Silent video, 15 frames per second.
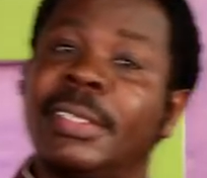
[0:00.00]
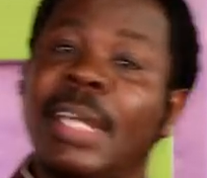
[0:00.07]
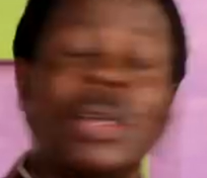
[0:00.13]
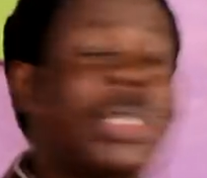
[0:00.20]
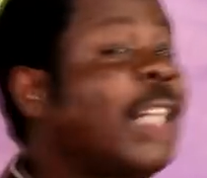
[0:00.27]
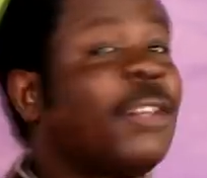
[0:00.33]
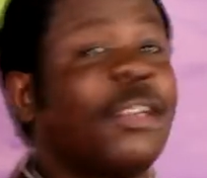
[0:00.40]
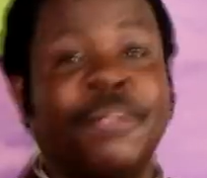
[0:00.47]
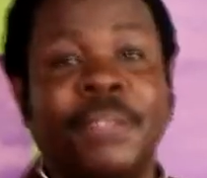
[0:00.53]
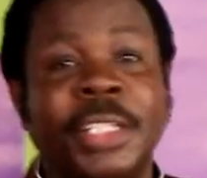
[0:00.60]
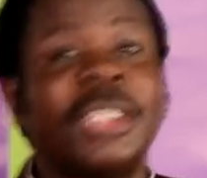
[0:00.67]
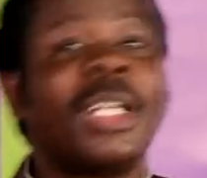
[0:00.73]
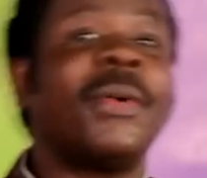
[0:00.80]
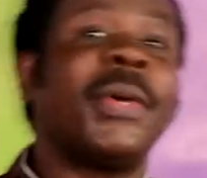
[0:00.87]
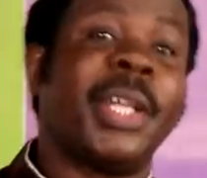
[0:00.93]
I'll tell you for free,
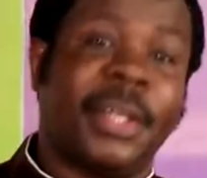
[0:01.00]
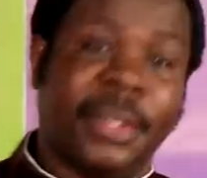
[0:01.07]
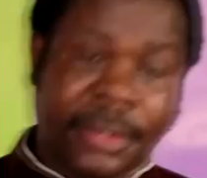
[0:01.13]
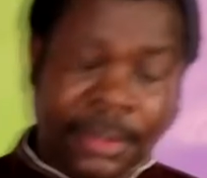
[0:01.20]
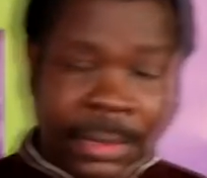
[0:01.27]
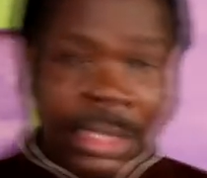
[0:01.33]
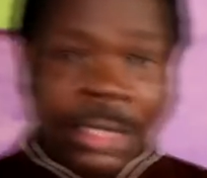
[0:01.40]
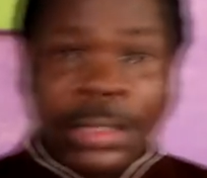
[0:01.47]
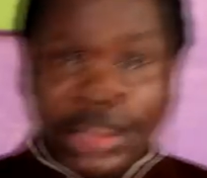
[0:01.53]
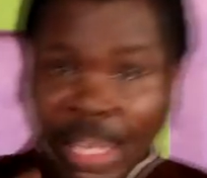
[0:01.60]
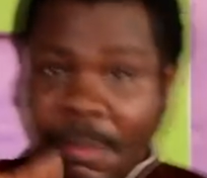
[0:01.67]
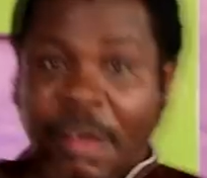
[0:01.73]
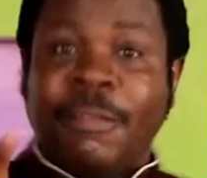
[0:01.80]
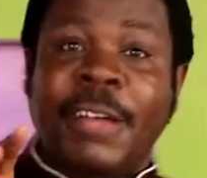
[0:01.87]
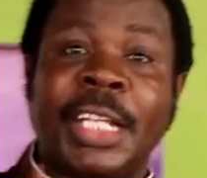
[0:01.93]
it's aware. Because
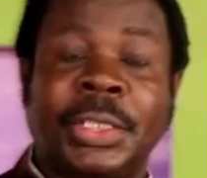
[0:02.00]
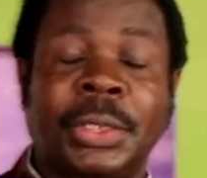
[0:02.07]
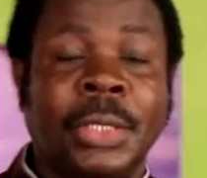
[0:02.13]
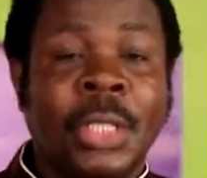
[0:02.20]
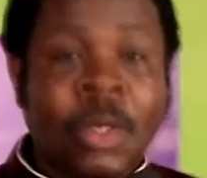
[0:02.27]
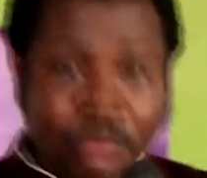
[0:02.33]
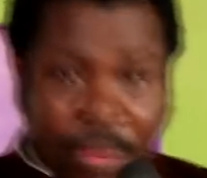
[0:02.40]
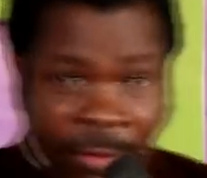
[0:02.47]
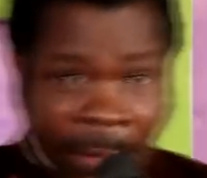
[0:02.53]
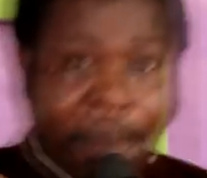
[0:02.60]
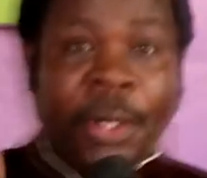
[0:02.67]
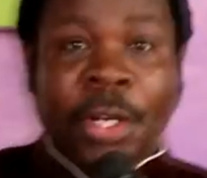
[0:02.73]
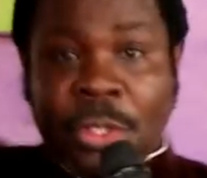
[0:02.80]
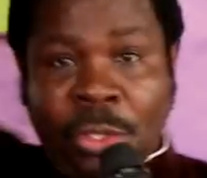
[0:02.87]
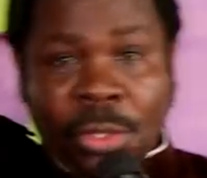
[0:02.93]
some of us, we have
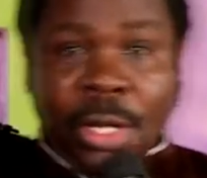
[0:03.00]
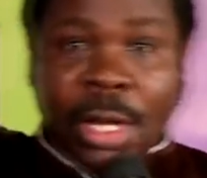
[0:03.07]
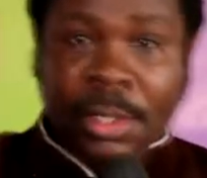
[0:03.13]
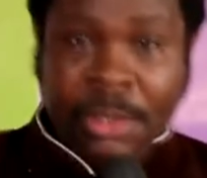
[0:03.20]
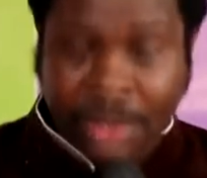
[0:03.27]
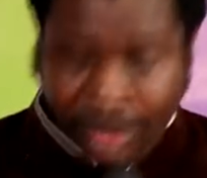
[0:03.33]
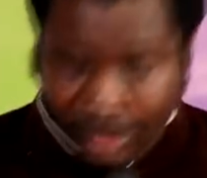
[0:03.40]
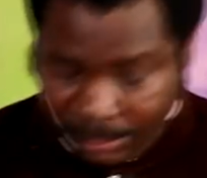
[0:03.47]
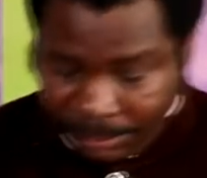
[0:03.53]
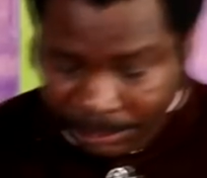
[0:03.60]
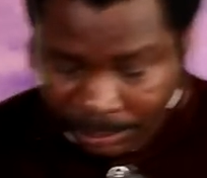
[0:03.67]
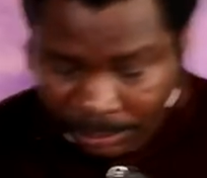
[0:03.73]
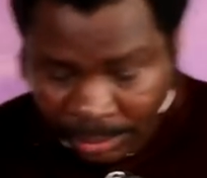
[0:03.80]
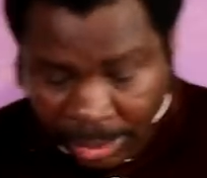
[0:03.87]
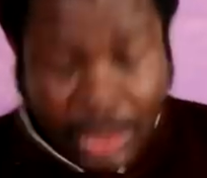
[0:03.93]
reported to God
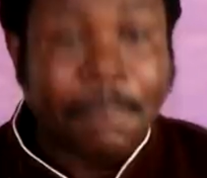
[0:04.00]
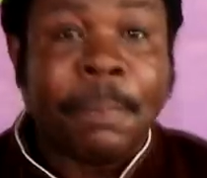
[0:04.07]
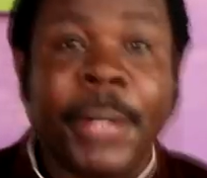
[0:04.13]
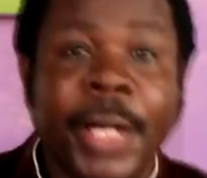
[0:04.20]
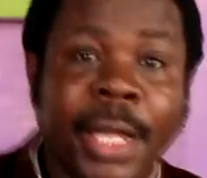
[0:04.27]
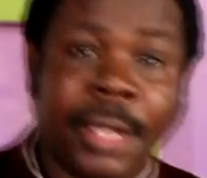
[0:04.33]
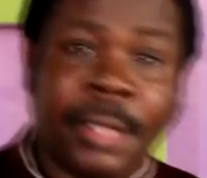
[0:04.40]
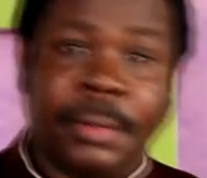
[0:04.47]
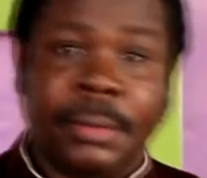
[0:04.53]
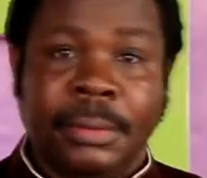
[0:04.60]
in prayer.